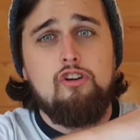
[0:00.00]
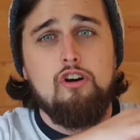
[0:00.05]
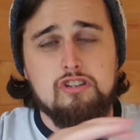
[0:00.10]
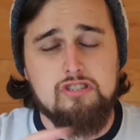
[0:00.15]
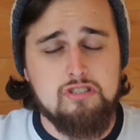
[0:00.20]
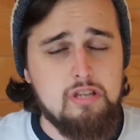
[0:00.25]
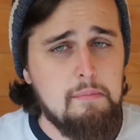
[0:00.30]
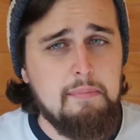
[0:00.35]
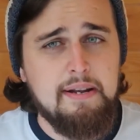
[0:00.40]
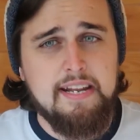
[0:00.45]
Got
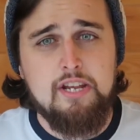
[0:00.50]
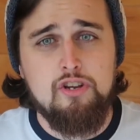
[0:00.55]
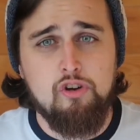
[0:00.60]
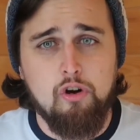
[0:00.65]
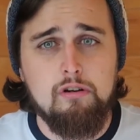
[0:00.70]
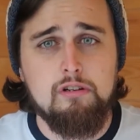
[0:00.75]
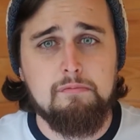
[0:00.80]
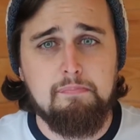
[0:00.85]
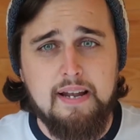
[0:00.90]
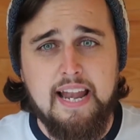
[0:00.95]
so many
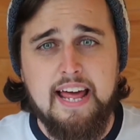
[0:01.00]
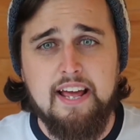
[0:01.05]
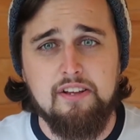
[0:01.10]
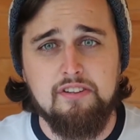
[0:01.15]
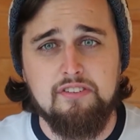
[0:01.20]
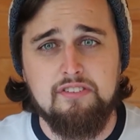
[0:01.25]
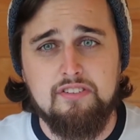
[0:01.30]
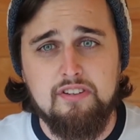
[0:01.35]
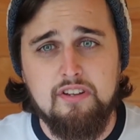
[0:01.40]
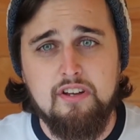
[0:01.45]
young
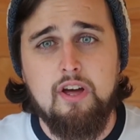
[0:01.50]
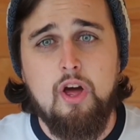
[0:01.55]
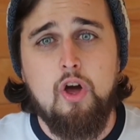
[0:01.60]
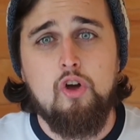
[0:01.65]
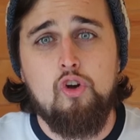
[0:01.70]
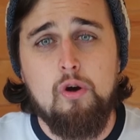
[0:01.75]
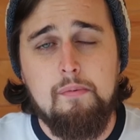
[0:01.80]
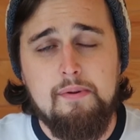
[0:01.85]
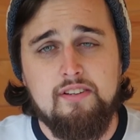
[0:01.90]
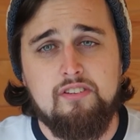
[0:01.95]
players
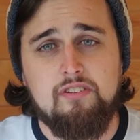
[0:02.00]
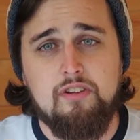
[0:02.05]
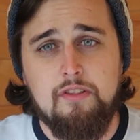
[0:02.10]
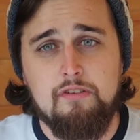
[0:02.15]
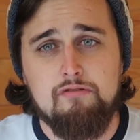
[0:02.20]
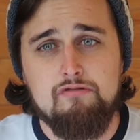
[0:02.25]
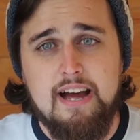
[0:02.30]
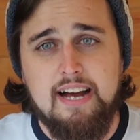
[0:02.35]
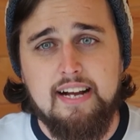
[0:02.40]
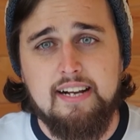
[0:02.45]
coming to
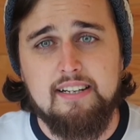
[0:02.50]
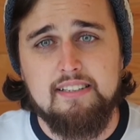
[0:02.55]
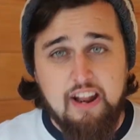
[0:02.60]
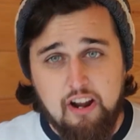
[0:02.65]
the rank.